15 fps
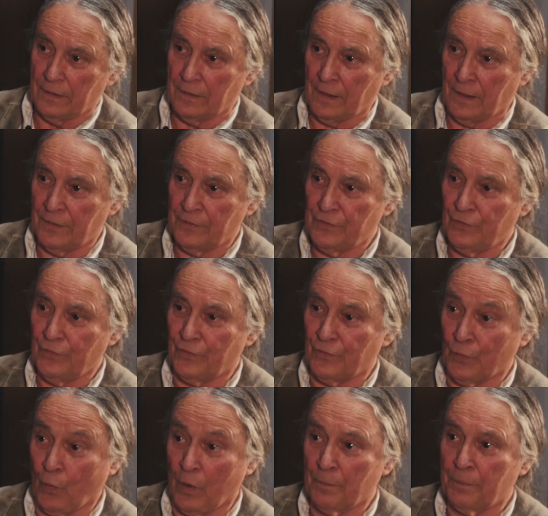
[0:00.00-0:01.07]
how do you do that? You
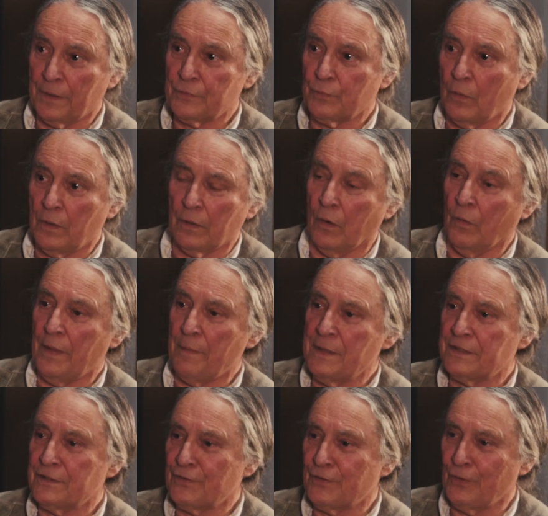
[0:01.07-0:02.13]
know, one plus one. Oh, that
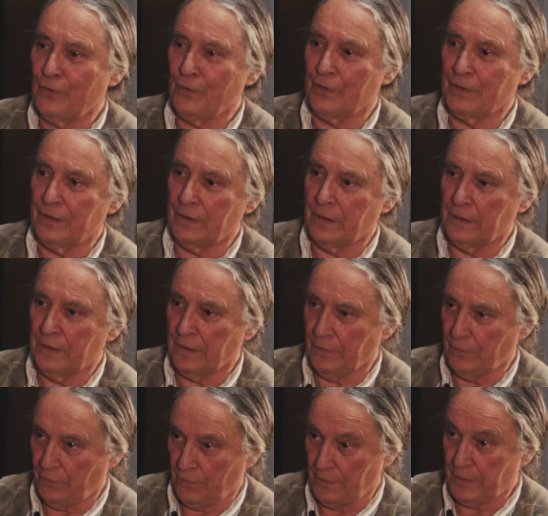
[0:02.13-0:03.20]
means two, and and
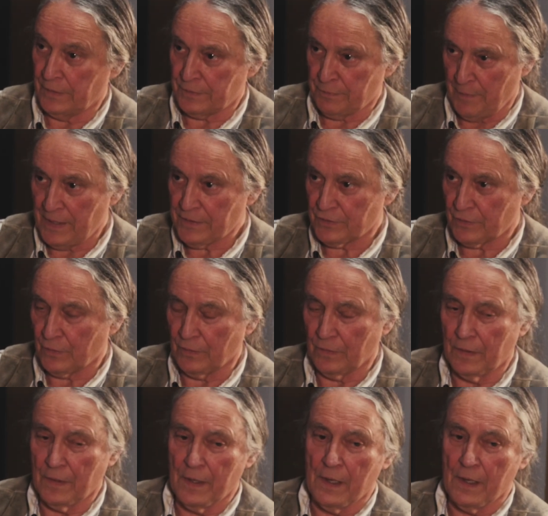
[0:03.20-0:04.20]
mm-hmm. it, it's magical.